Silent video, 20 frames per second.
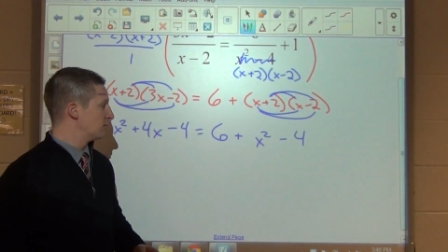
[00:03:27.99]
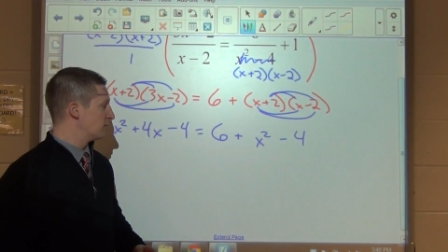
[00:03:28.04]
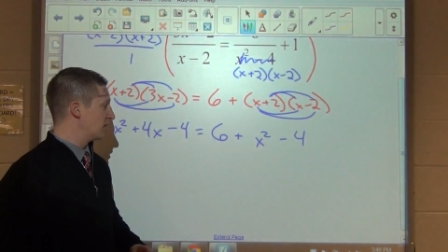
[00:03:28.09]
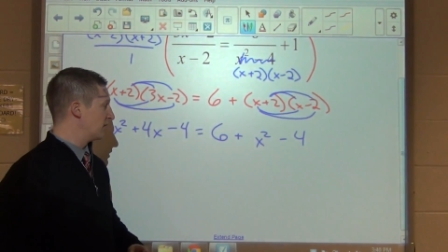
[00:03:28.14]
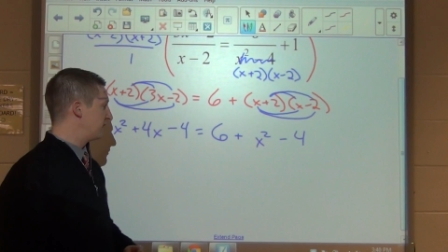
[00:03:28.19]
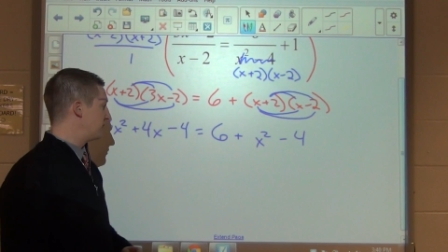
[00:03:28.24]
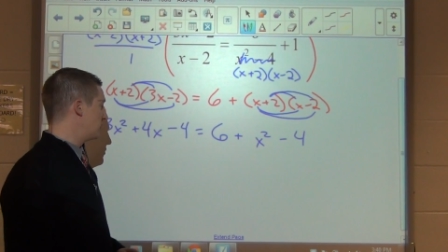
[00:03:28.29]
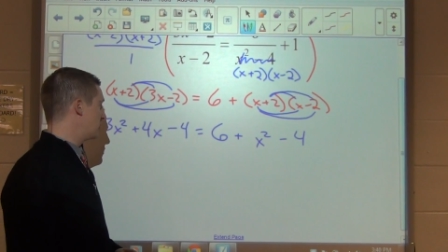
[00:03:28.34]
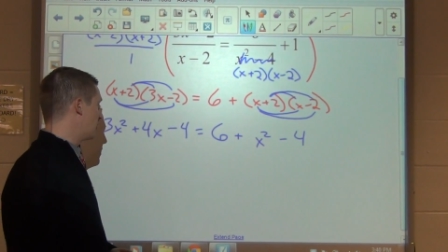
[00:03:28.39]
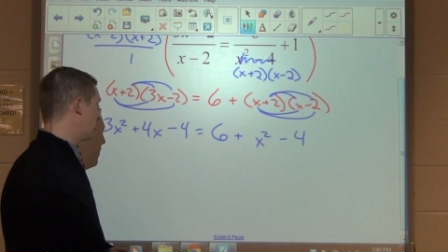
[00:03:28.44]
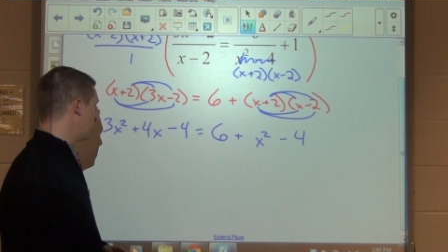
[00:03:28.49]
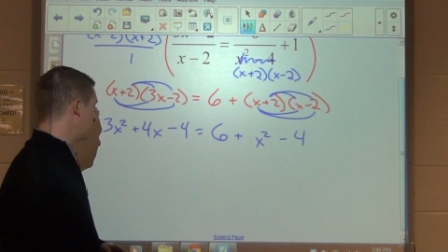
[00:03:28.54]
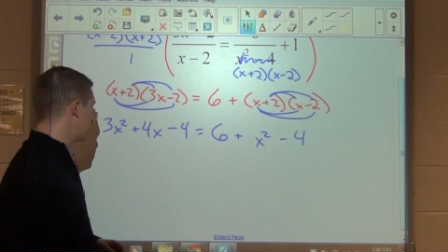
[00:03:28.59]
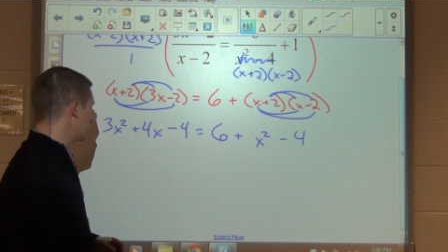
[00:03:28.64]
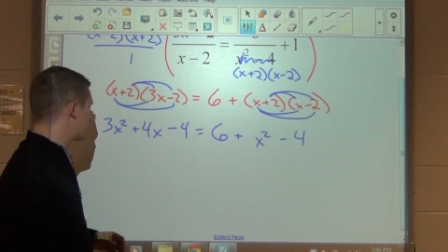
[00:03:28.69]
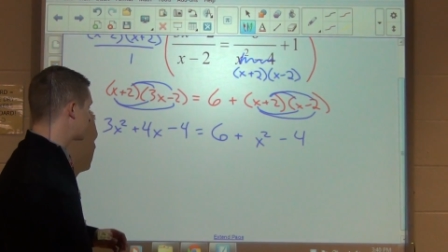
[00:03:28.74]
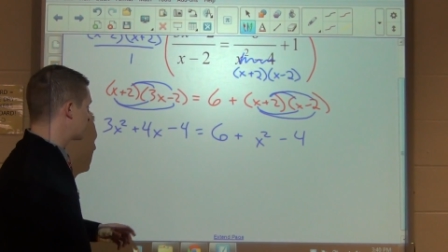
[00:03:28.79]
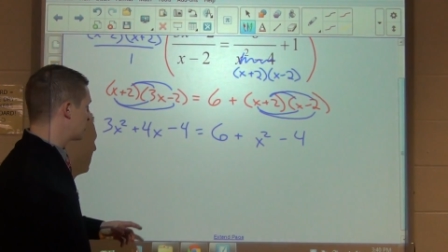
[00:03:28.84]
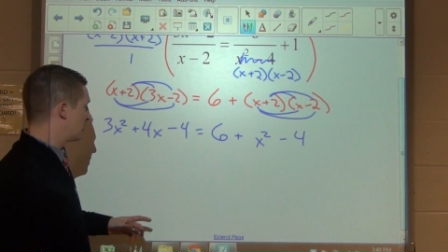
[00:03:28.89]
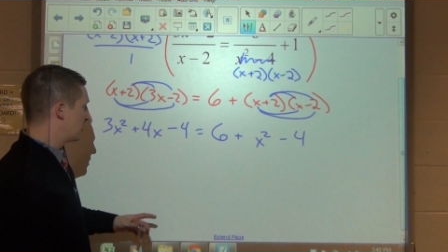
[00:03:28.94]
but if you
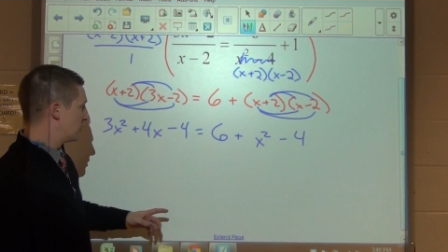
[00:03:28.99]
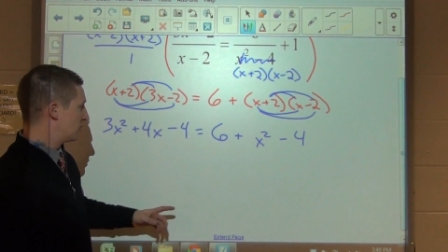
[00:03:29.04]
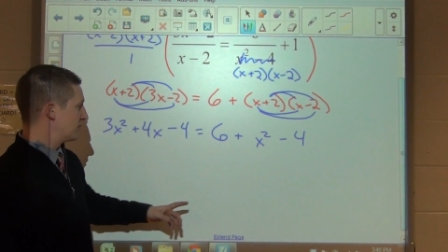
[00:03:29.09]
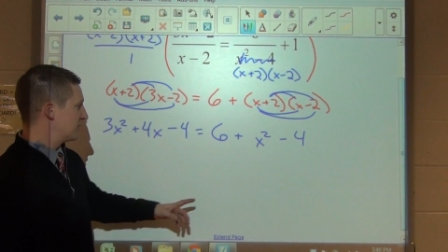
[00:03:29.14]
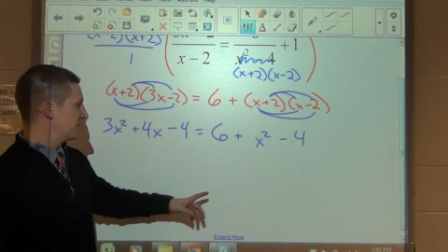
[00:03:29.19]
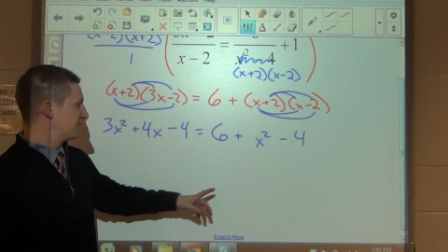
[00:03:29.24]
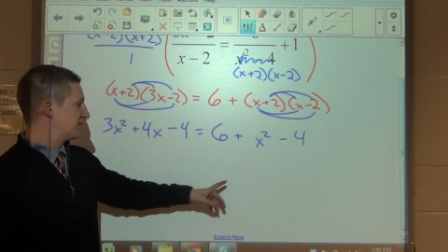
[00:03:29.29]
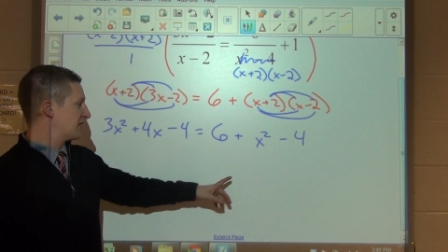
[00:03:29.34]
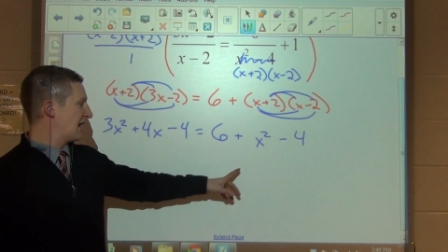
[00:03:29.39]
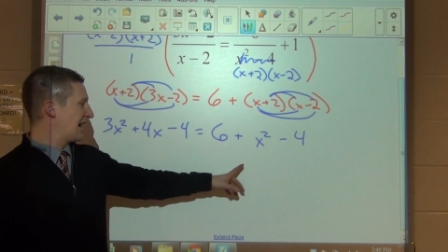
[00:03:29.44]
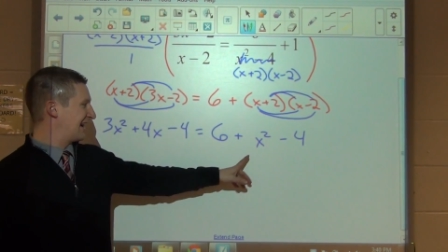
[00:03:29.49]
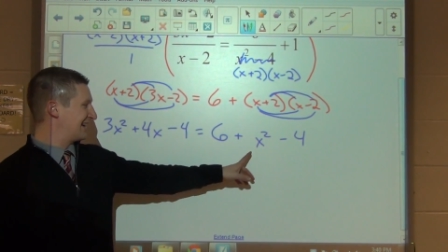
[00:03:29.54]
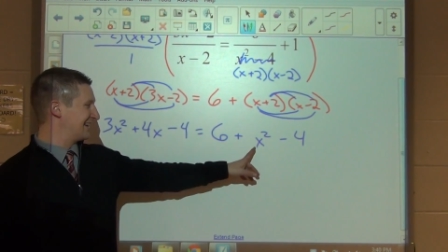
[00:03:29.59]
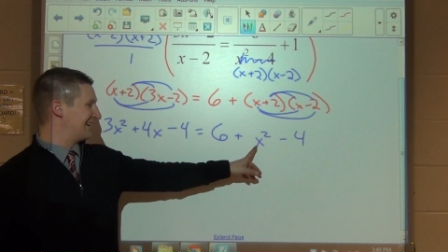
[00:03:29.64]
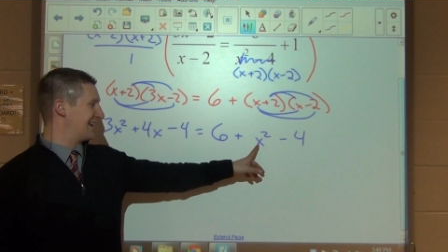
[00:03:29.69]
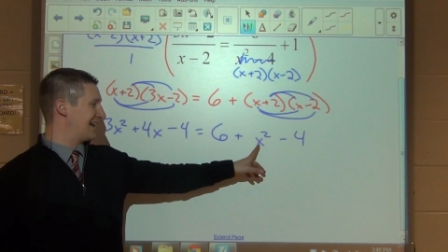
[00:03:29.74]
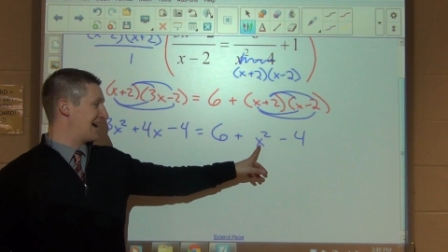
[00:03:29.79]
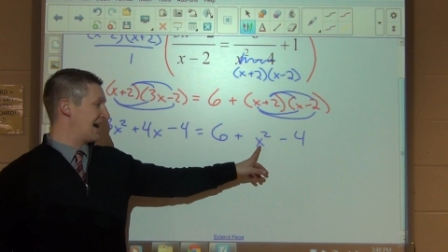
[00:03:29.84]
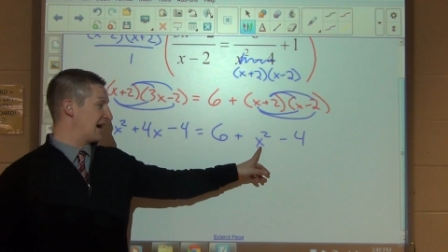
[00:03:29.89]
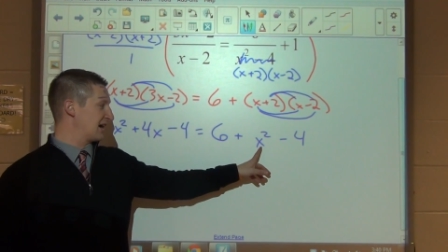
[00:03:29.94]
notice, we've got
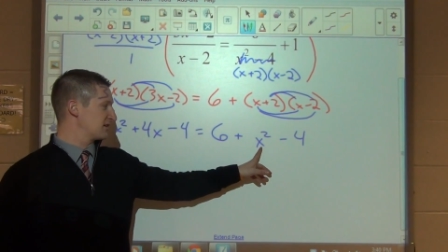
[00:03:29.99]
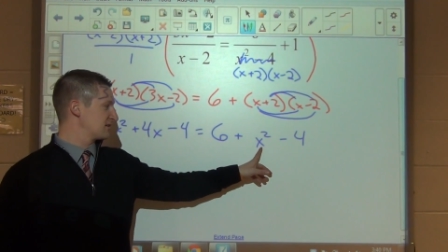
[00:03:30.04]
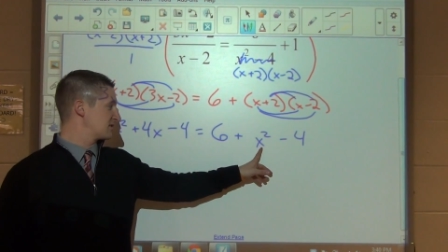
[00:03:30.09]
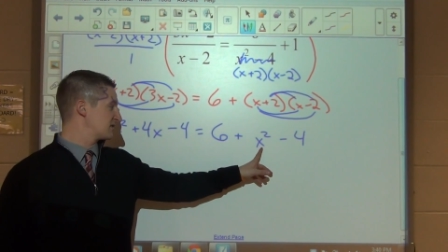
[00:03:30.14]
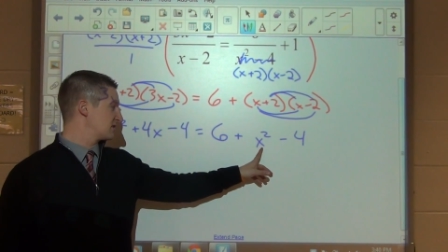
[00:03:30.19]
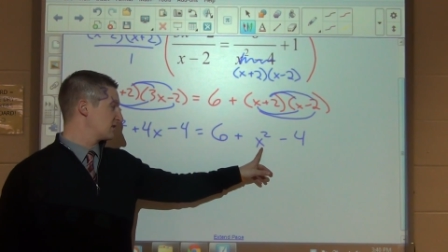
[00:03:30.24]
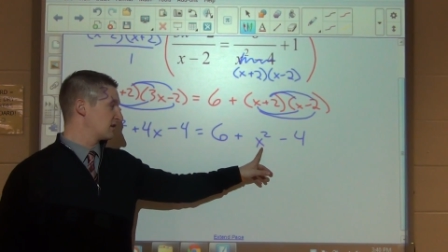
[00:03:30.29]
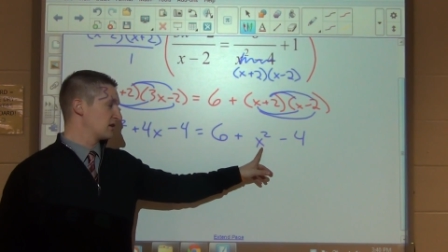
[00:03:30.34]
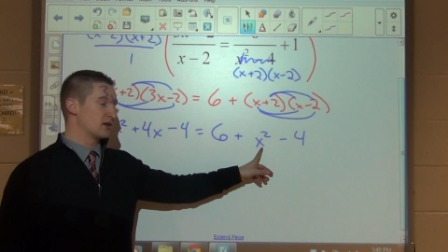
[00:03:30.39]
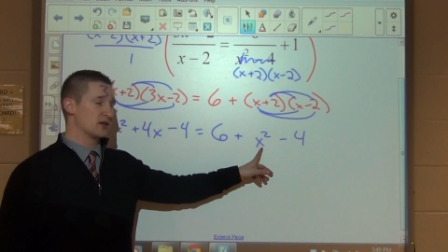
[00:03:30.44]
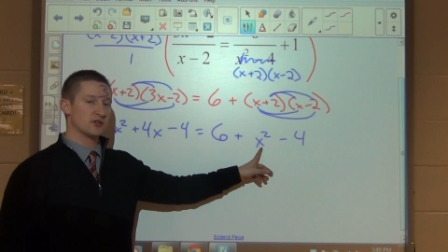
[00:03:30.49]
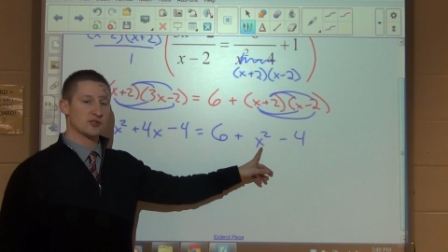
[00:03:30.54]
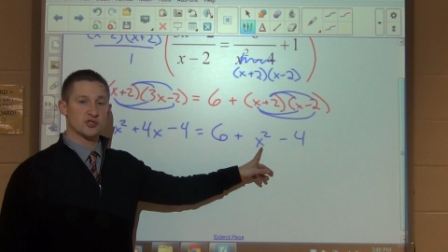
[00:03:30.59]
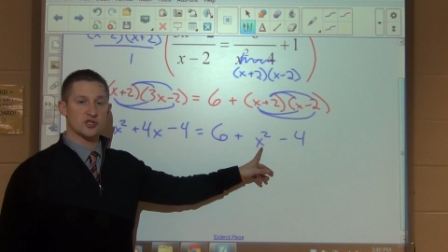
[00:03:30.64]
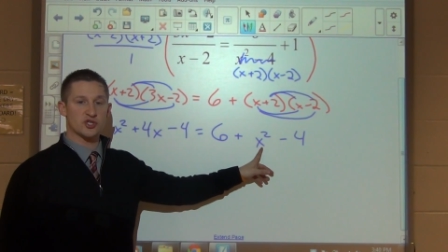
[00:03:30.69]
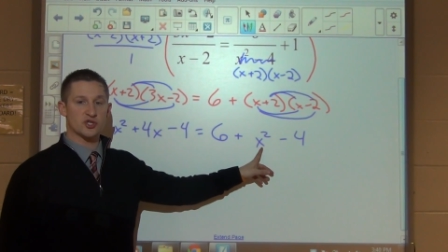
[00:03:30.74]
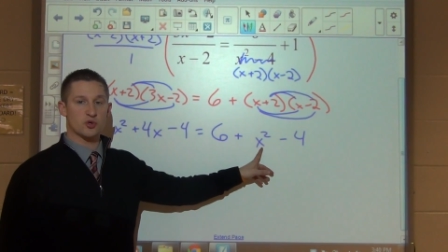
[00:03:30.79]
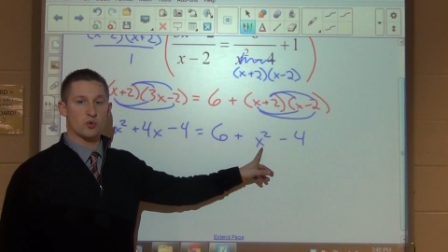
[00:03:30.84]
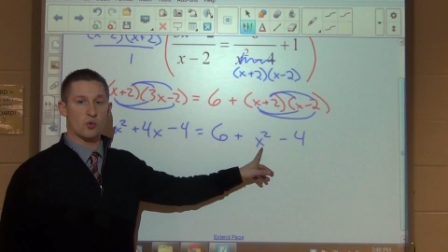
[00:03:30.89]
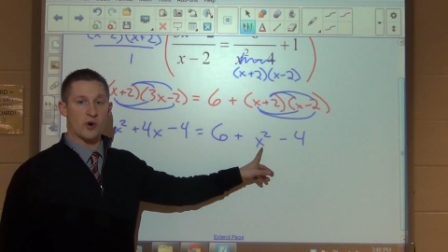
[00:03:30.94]
an x
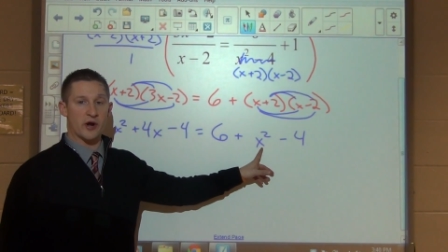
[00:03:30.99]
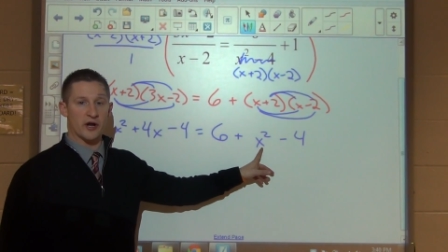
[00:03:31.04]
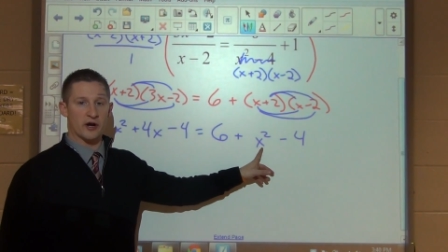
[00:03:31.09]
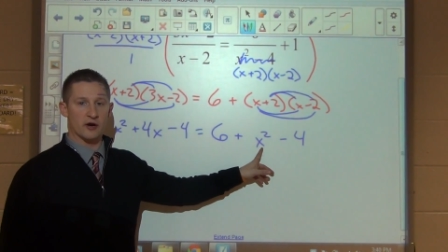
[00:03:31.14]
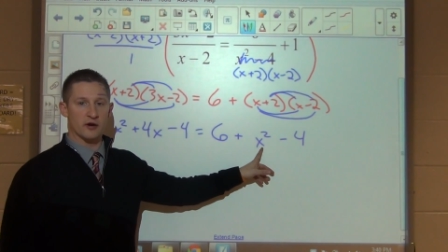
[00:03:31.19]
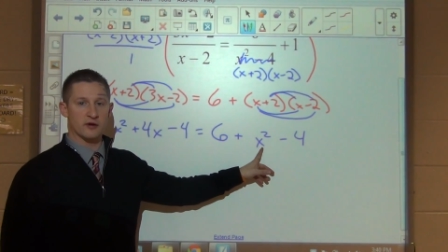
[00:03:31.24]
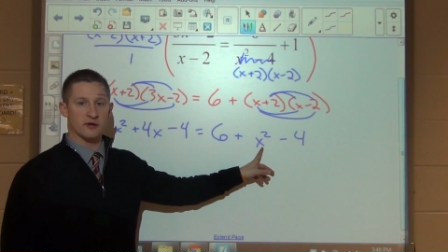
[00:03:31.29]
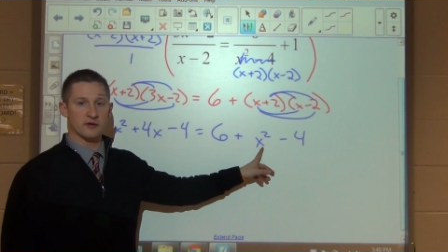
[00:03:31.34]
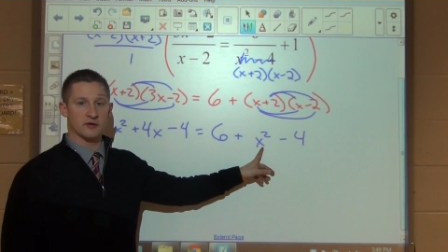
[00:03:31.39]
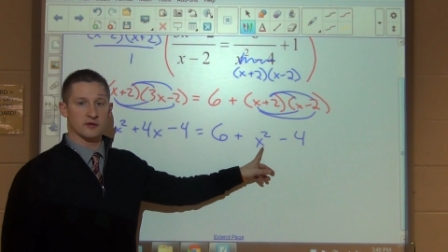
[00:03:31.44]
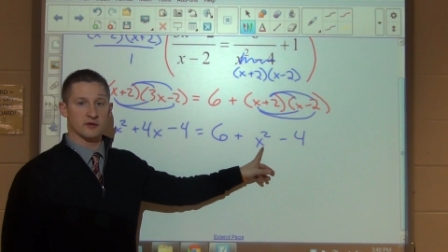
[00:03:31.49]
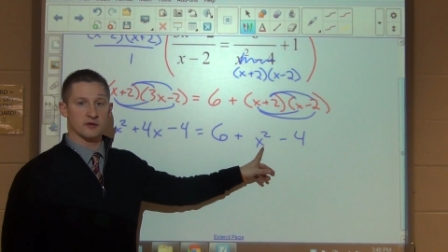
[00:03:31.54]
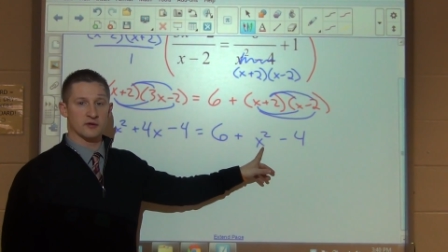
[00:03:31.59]
squared,